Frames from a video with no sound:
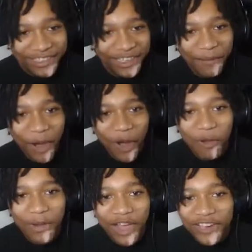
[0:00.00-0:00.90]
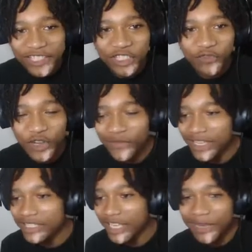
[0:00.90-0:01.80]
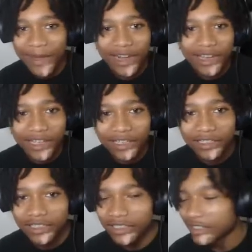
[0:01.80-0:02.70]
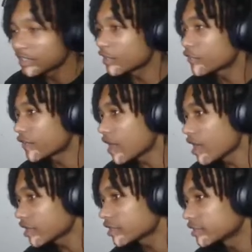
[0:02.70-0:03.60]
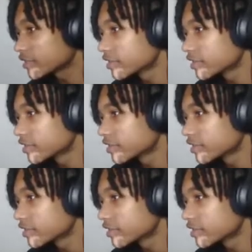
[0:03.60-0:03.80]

Come on, bro. This is free VC, my nigga. The fuck?